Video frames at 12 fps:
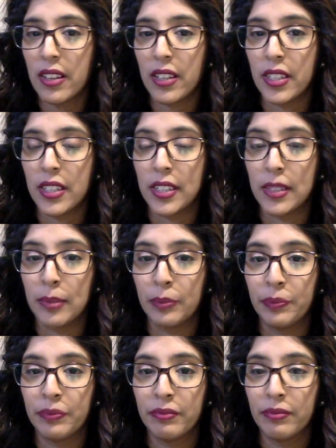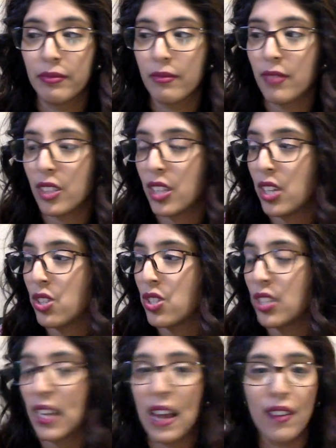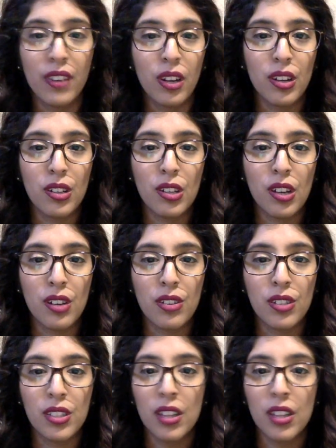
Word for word: Um, they usually have good deals.